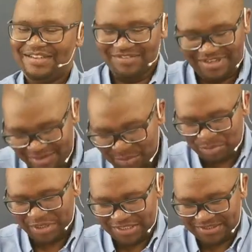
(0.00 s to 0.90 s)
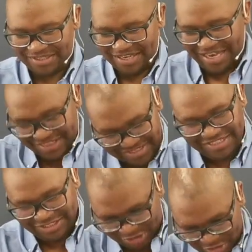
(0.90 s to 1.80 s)
Well, I'm a minister. I
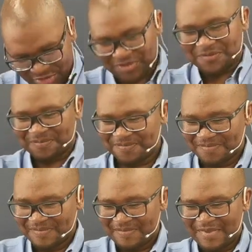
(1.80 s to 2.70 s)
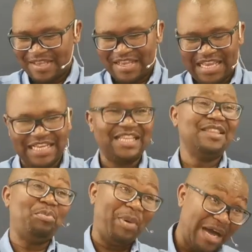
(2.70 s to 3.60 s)
think it should. I think
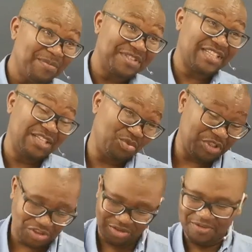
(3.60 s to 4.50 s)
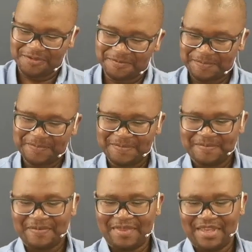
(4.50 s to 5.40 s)
the Bible says we should.
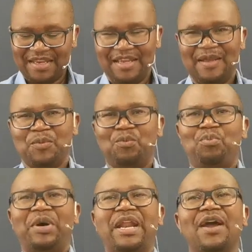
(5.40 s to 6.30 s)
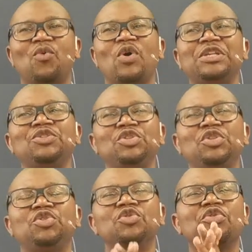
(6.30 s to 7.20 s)
But I want
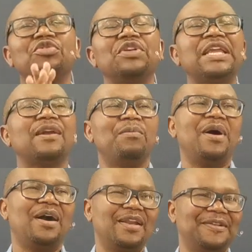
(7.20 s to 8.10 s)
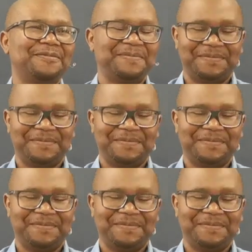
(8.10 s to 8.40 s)
you to think about it.